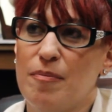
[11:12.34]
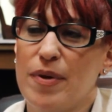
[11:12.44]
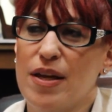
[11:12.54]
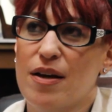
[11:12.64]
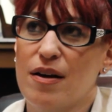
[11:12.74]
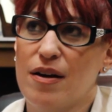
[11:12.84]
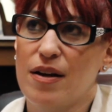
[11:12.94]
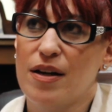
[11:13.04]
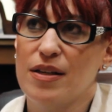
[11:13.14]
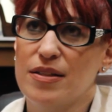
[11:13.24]

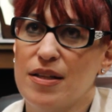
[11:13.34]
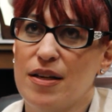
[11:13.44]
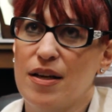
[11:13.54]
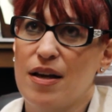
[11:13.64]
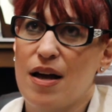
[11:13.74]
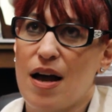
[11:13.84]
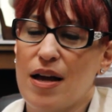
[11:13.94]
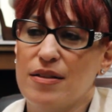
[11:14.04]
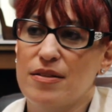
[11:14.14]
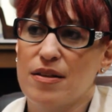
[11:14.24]
because
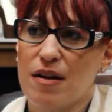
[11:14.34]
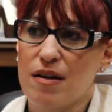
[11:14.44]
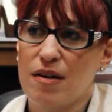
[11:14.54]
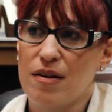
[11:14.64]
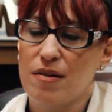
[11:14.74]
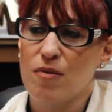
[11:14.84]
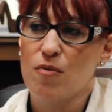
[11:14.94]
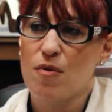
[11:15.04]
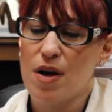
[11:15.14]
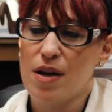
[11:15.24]
I saw
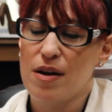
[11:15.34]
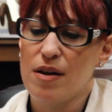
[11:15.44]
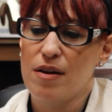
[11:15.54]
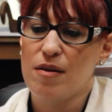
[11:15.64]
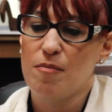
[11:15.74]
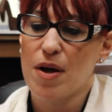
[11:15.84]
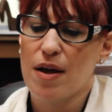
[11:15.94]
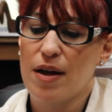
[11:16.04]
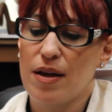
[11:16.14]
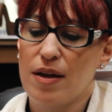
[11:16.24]
what
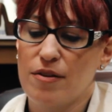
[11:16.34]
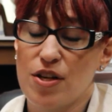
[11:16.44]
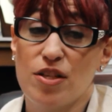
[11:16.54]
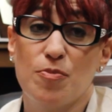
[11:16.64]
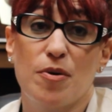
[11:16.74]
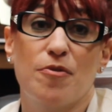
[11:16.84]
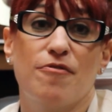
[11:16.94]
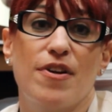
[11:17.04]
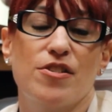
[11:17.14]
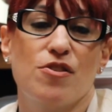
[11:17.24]
my Shakespeare
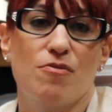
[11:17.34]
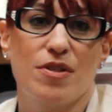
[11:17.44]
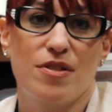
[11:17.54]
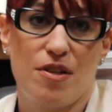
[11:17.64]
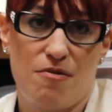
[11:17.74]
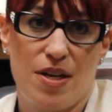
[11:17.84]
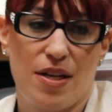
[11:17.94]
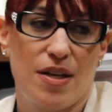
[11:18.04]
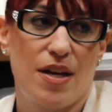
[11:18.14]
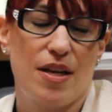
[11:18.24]
professor was
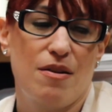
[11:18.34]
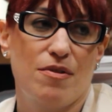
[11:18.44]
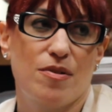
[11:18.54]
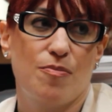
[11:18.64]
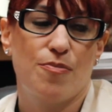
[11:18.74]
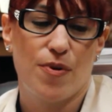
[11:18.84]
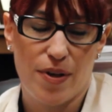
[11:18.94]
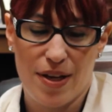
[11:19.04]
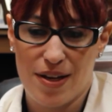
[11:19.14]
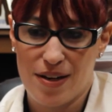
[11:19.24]
doing, and he was a
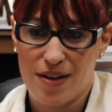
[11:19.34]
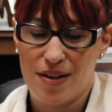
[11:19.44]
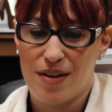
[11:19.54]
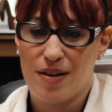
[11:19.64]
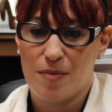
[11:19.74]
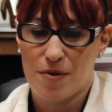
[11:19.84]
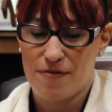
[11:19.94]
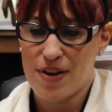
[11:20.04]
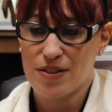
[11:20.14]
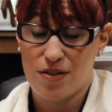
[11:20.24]
brilliant
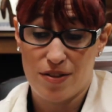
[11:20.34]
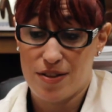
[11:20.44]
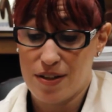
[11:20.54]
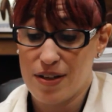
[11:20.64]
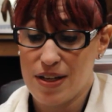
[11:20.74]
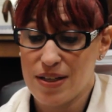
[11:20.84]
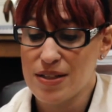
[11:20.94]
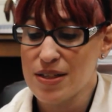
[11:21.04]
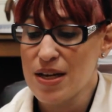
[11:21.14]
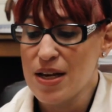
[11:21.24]
professor and still is.